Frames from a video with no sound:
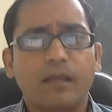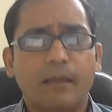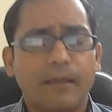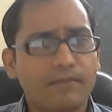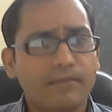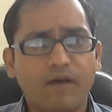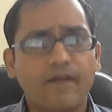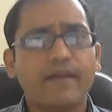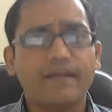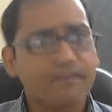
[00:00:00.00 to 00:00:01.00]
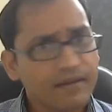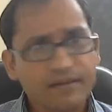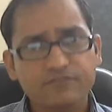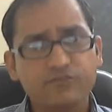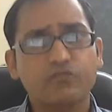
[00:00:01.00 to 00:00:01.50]
in a market, there
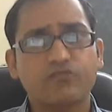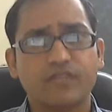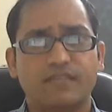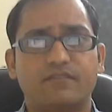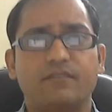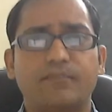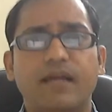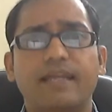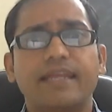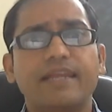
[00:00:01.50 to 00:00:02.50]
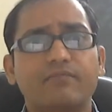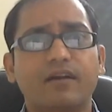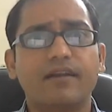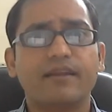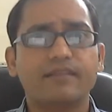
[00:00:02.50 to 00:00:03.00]
is no central planning. In
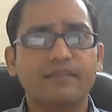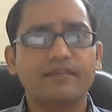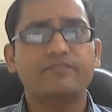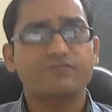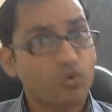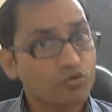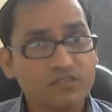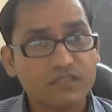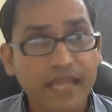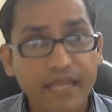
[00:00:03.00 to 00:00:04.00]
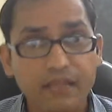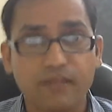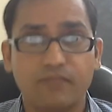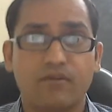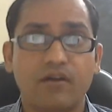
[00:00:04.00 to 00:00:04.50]
market, there is no state.
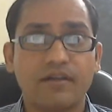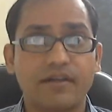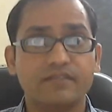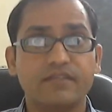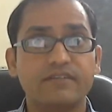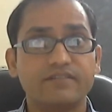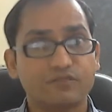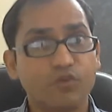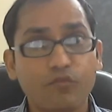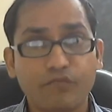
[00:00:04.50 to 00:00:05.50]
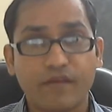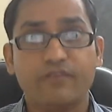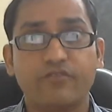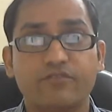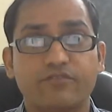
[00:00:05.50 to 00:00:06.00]
In market, there is no
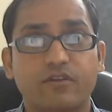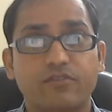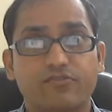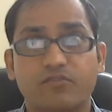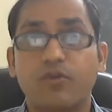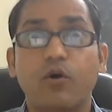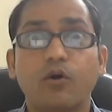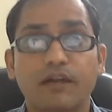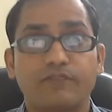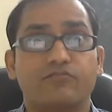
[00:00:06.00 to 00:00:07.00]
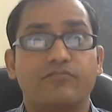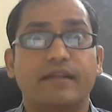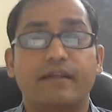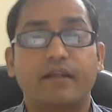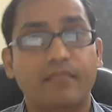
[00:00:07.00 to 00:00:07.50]
federal structure, no
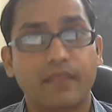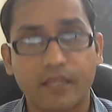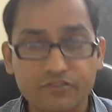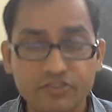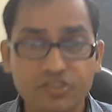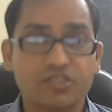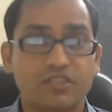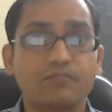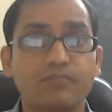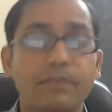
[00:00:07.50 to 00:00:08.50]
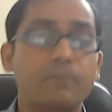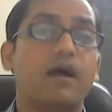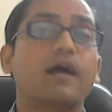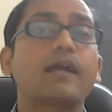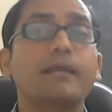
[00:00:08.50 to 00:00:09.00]
government, nothing. It's just simply
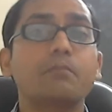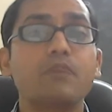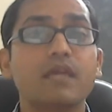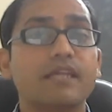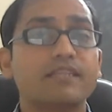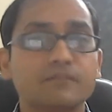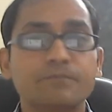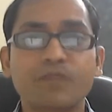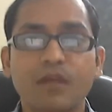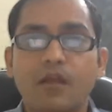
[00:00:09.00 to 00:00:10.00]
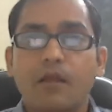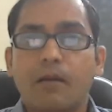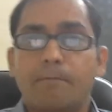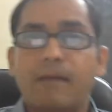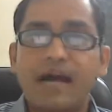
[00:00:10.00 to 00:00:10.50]
market means
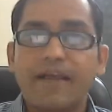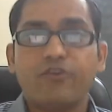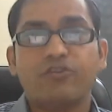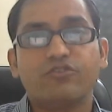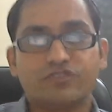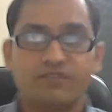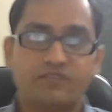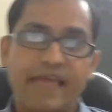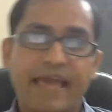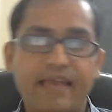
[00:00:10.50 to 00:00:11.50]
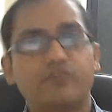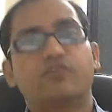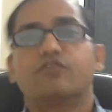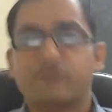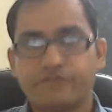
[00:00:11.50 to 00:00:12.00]
buyers and
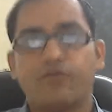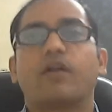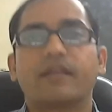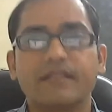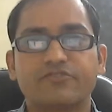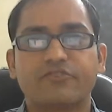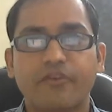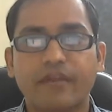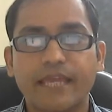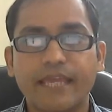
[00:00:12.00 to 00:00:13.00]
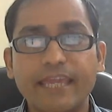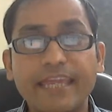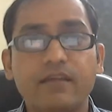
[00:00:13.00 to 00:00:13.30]
sellers voluntarily